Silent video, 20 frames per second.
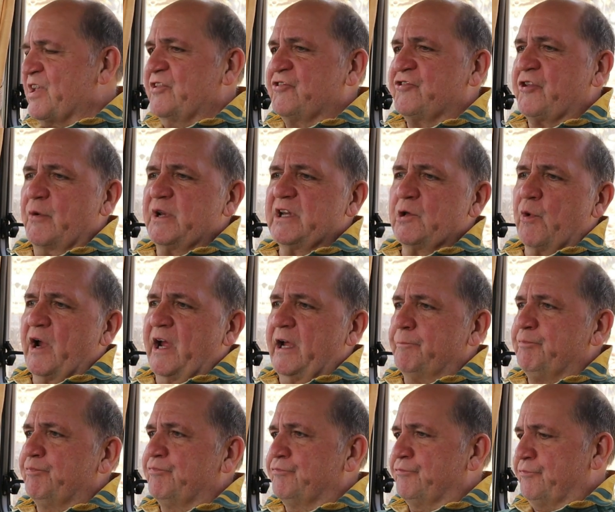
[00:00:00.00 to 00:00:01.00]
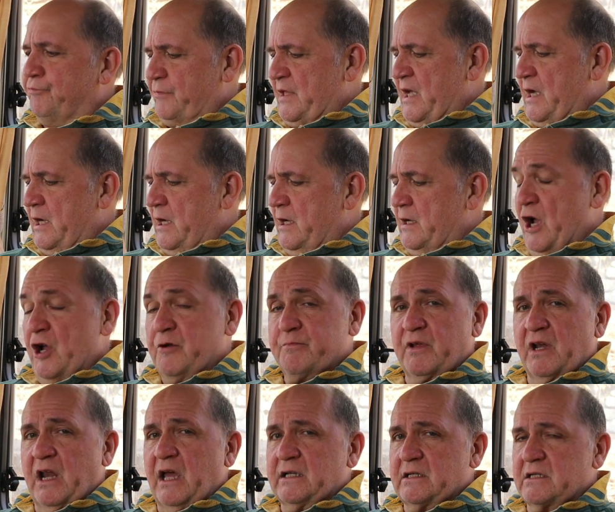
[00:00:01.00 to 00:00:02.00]
So anyway, I hope
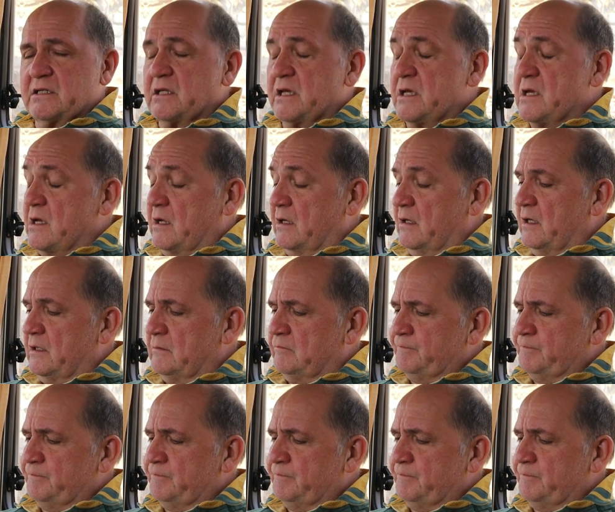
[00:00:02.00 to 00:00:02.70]
you liked seeing